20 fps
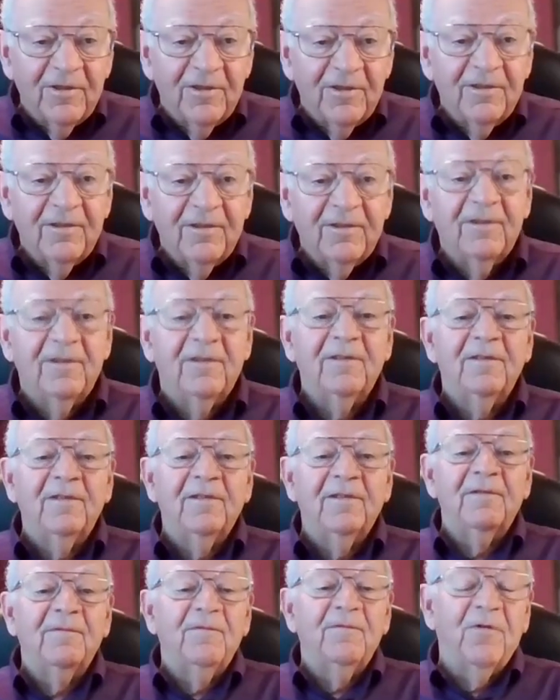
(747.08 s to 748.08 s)
book
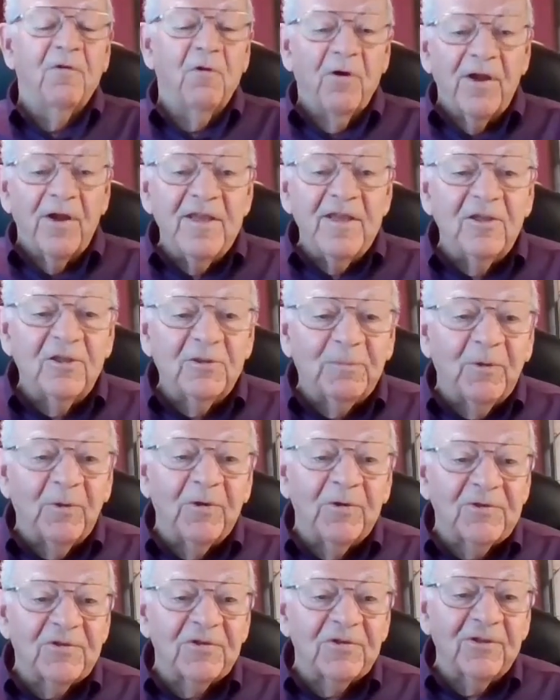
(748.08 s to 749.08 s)
for
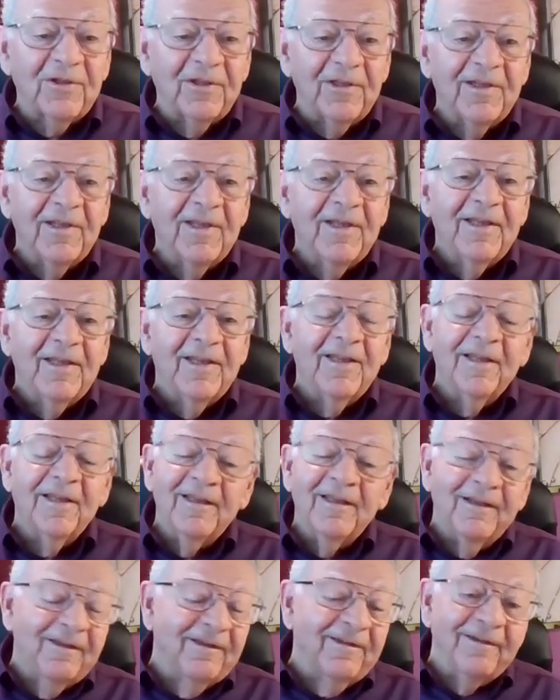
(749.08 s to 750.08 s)
each person
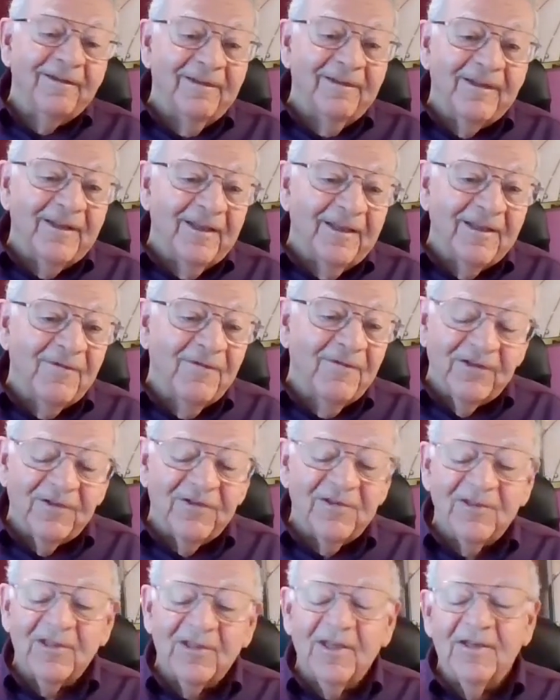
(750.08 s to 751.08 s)
in a
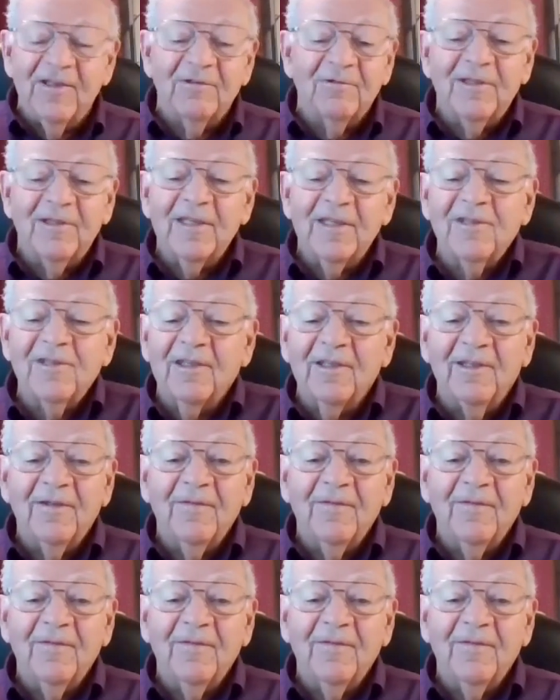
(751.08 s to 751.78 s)
given study. So